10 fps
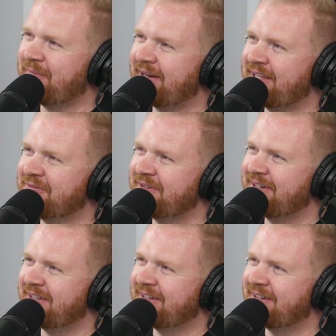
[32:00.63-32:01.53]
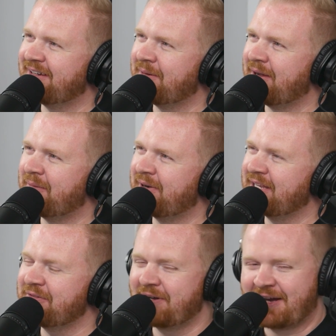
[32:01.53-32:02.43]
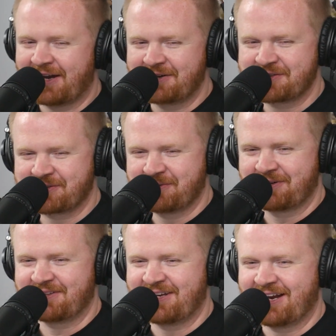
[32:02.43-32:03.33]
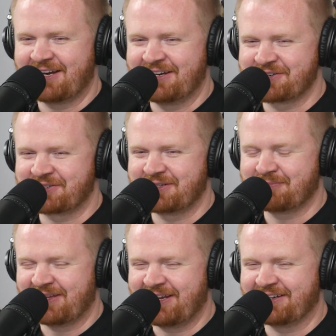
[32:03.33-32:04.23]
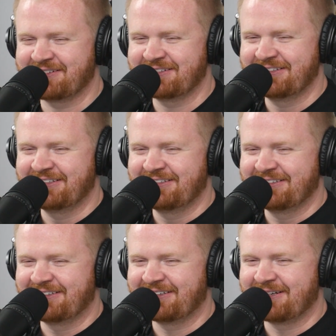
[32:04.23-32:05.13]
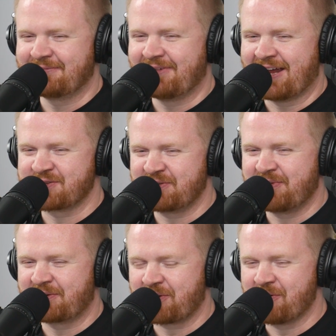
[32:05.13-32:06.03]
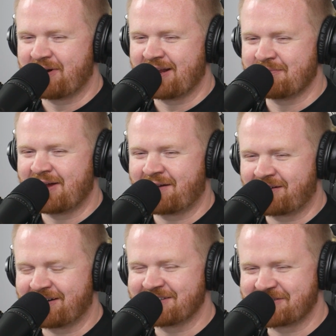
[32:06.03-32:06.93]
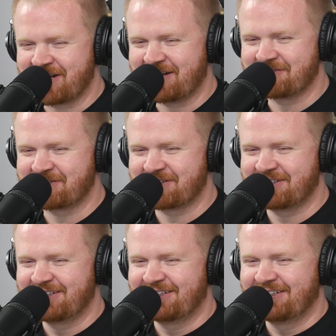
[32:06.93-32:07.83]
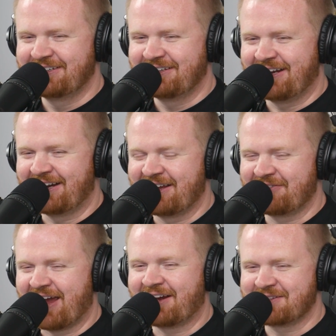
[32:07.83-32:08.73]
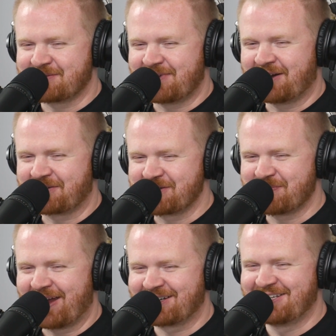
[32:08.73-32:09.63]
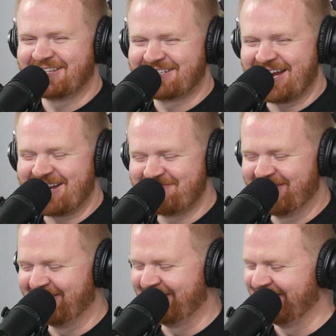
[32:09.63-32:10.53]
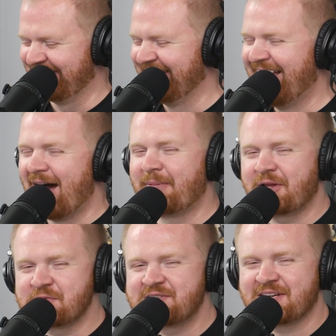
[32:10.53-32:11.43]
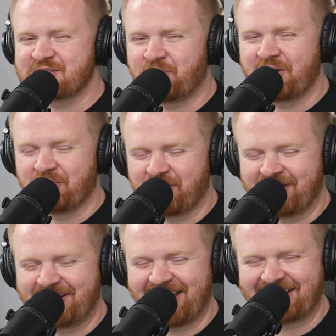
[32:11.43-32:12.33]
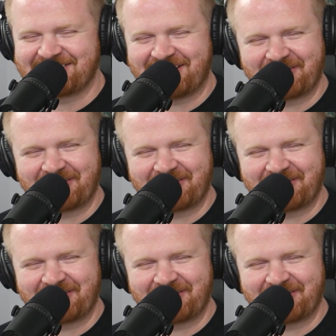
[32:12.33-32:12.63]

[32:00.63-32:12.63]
I'm gonna give it uh, am gonna give it a higher score than I initially planned. Um, as we've been recording, my heart has changed, and I've added some dollars back to the table. I'm gonna go 6.1 out of